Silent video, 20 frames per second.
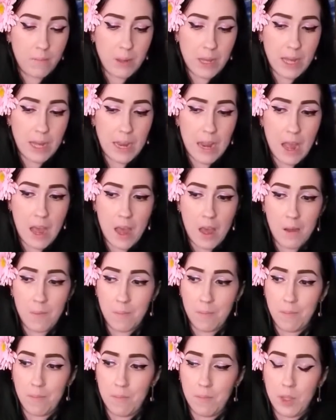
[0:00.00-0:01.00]
But,
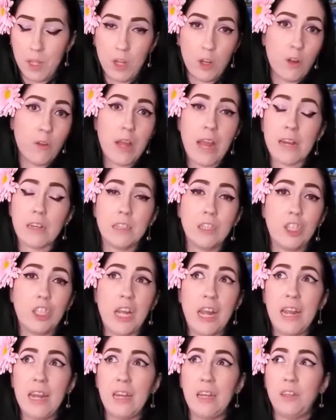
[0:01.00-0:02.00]
that can
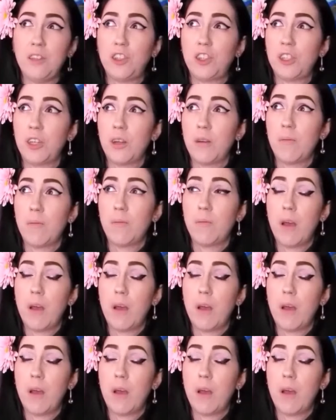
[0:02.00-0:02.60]
change.